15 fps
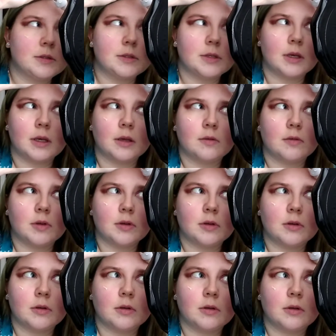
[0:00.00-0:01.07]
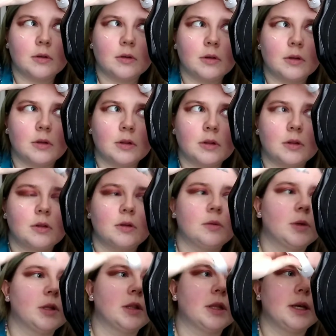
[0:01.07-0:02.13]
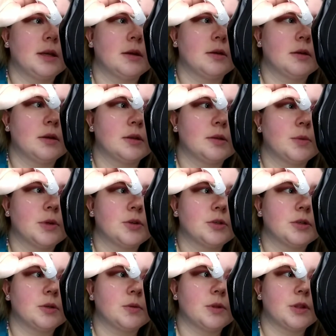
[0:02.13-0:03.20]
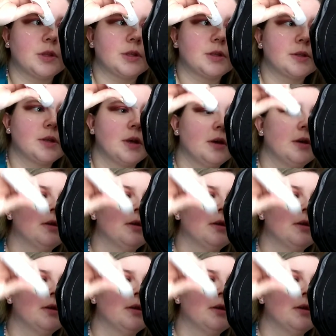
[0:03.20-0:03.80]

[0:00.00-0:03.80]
to have it a little bit light, especially with this